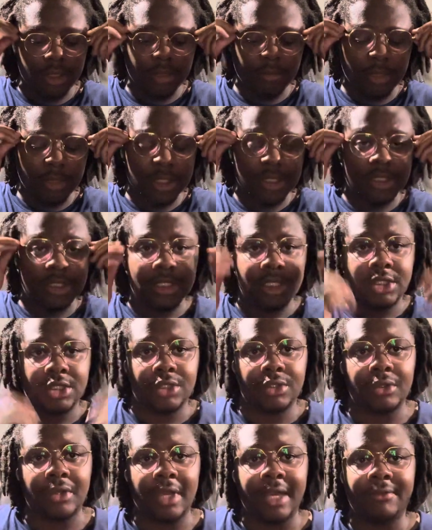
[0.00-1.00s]
the best
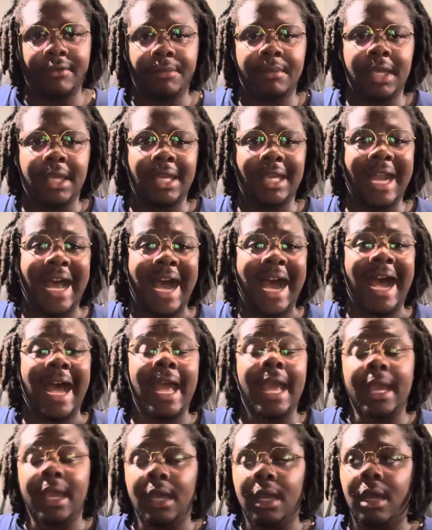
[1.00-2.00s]
decision you ever made. I
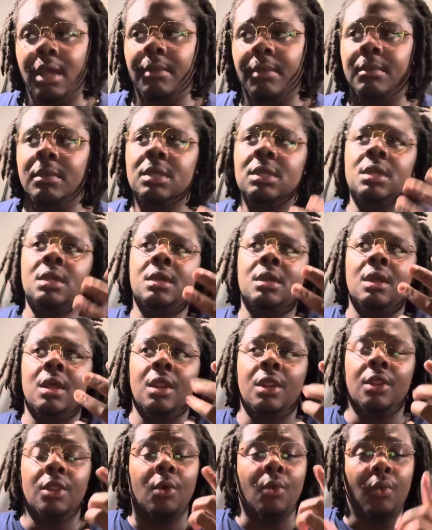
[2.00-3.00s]

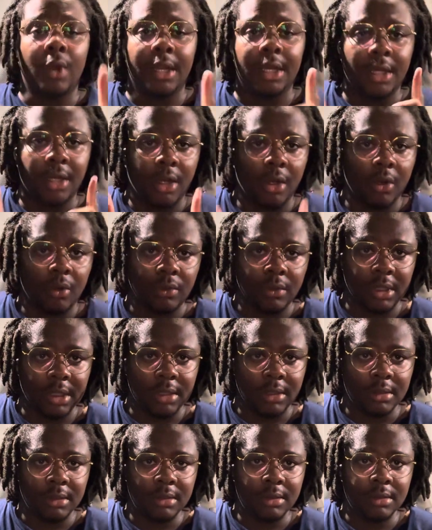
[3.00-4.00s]
am the one and only
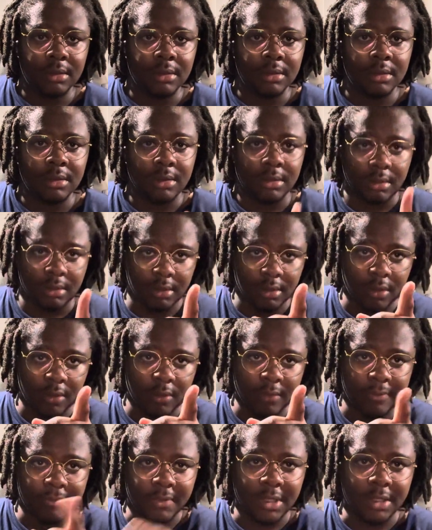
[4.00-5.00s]

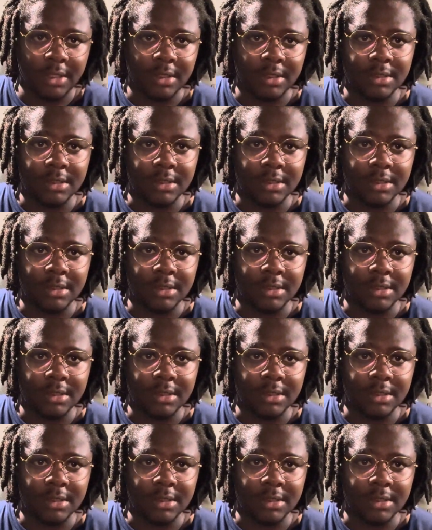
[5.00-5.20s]
Gold Phoenix.